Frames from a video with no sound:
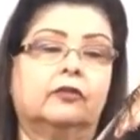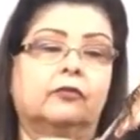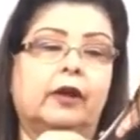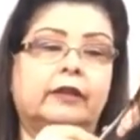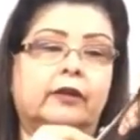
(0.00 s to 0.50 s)

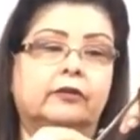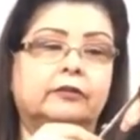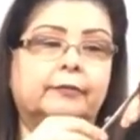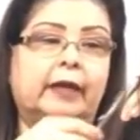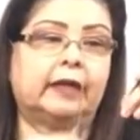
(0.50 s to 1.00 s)
it's right
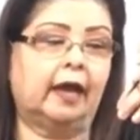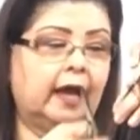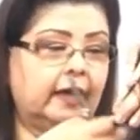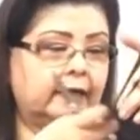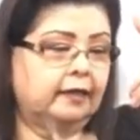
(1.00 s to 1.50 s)
there is my
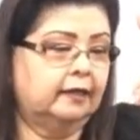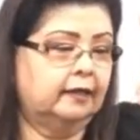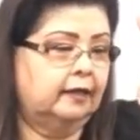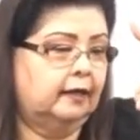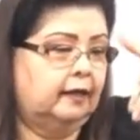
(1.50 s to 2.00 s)
guide.
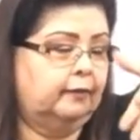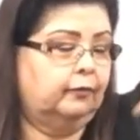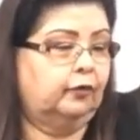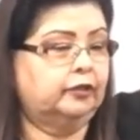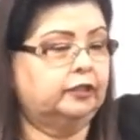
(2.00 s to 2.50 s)

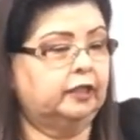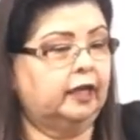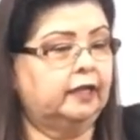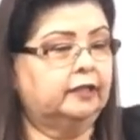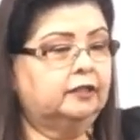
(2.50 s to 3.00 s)
I'm going to
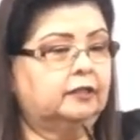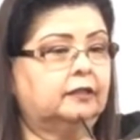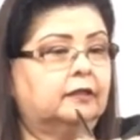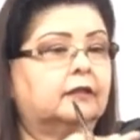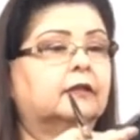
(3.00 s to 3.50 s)
cut it
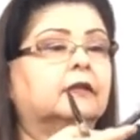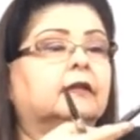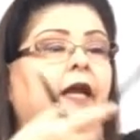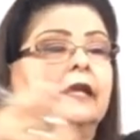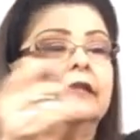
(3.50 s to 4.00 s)

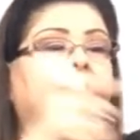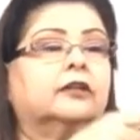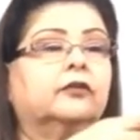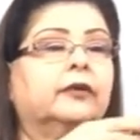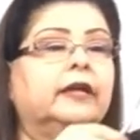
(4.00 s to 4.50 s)
90
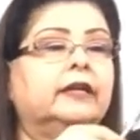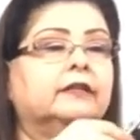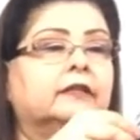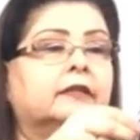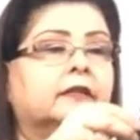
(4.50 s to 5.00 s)

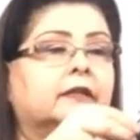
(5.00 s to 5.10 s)
degrees.